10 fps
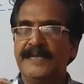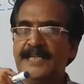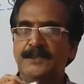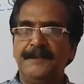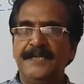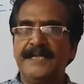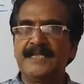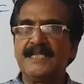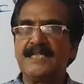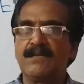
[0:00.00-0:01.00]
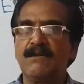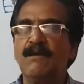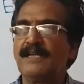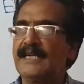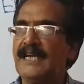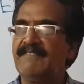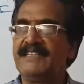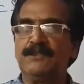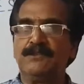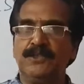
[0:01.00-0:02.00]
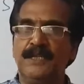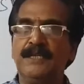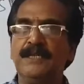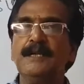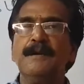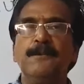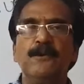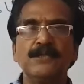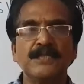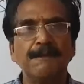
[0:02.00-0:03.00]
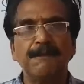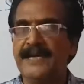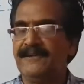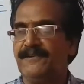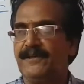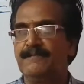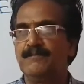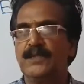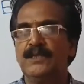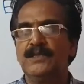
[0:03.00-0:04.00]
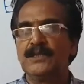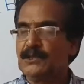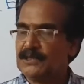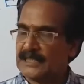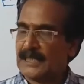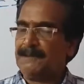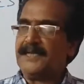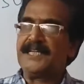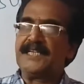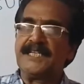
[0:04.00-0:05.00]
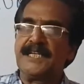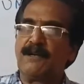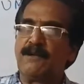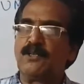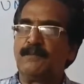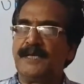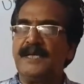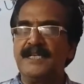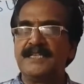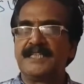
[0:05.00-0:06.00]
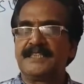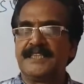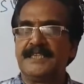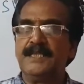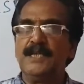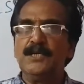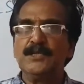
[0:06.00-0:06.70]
That experience is not relevant to the post applied for. So that application can also be rejected.